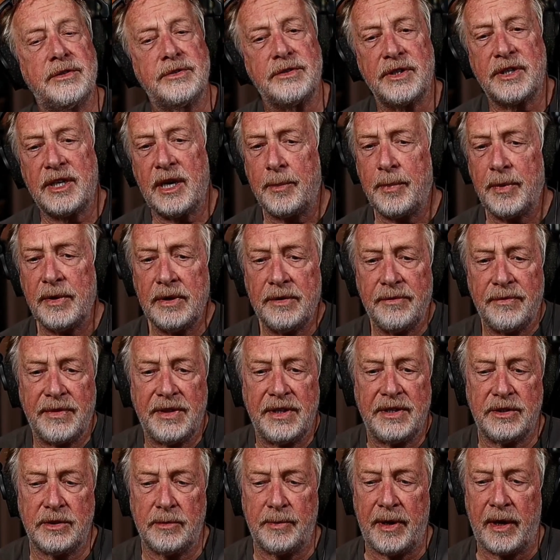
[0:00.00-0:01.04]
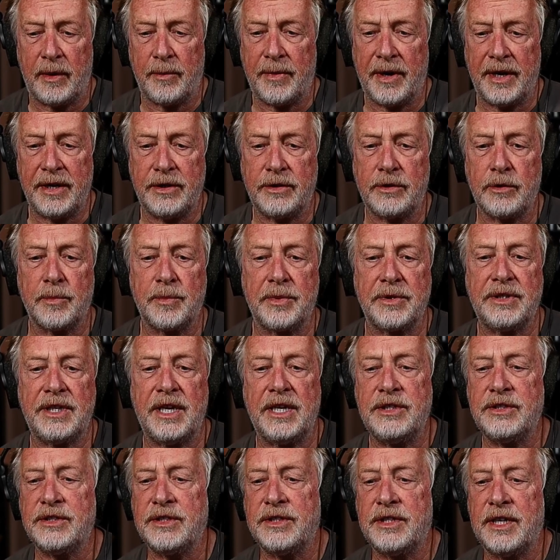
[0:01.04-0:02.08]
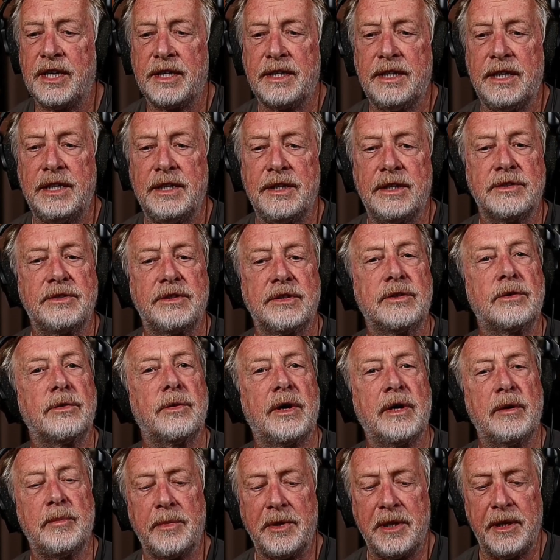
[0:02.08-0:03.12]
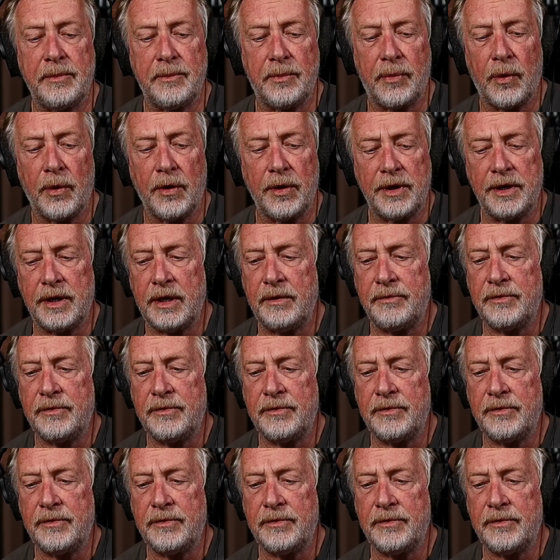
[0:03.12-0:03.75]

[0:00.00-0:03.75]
there's a couple of things about my interpretation technique that's incredibly important.